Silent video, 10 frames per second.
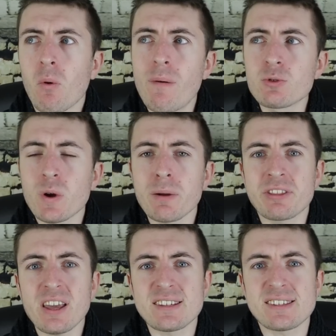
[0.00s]
But what was weird
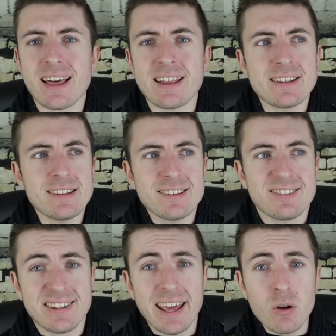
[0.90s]
about this is that
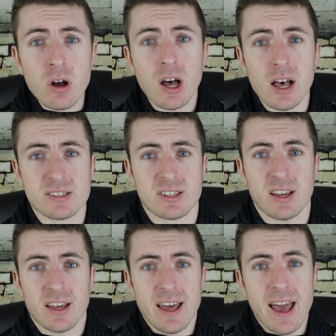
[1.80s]
Diego
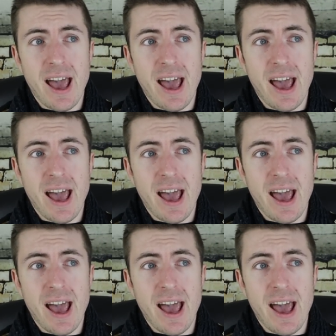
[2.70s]
Costa